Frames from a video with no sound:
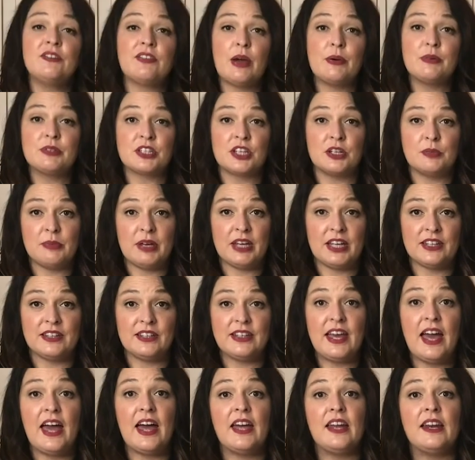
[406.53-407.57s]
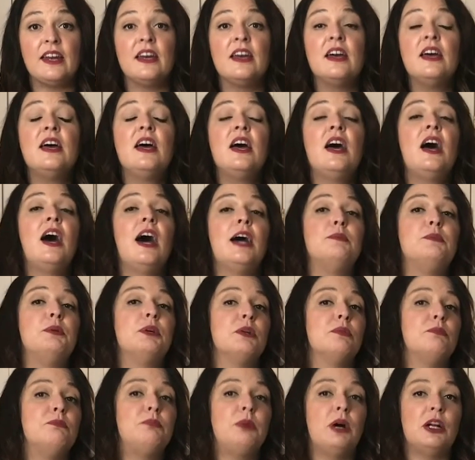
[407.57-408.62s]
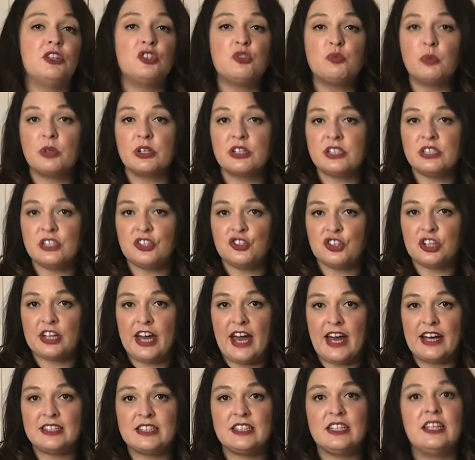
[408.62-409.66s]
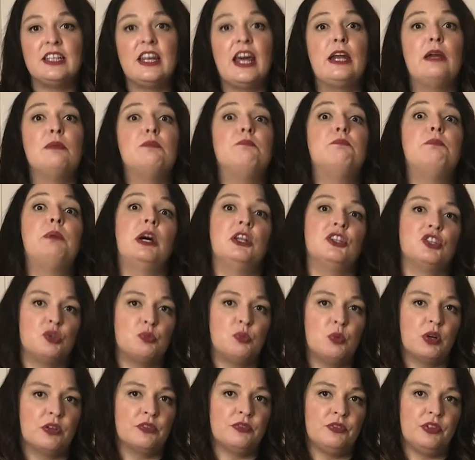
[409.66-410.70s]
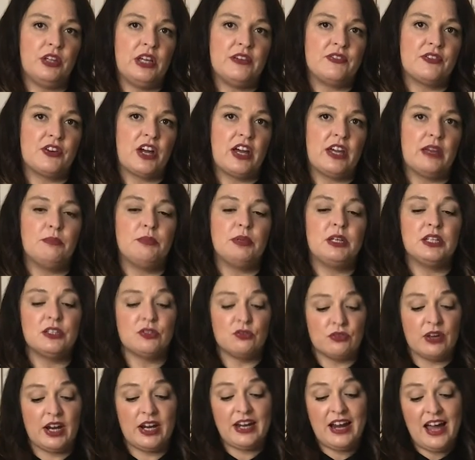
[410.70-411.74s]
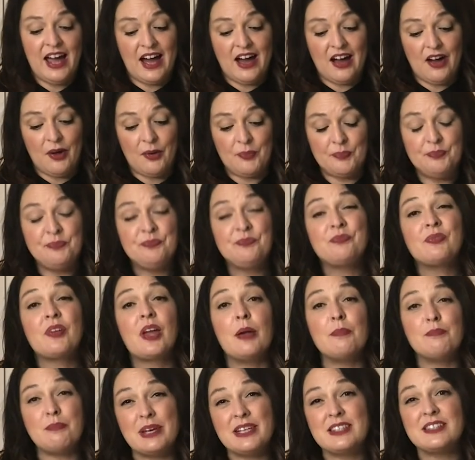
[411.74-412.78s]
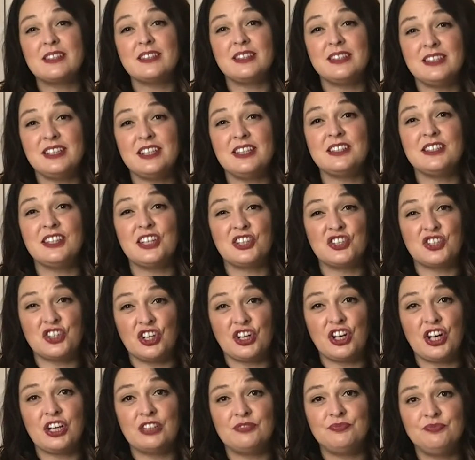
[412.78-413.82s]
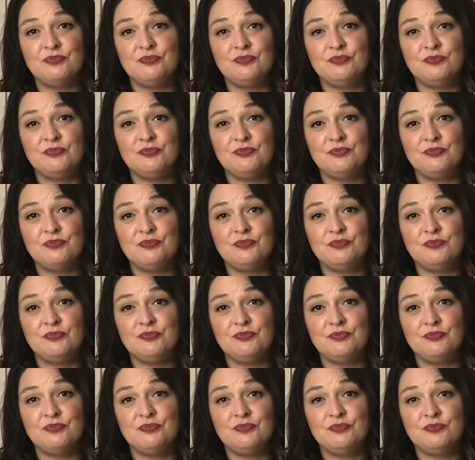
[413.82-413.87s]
I was gonna make it again, I'd put a bunch more citric acid and a bunch more flavoring because right now it basically tastes like sugar,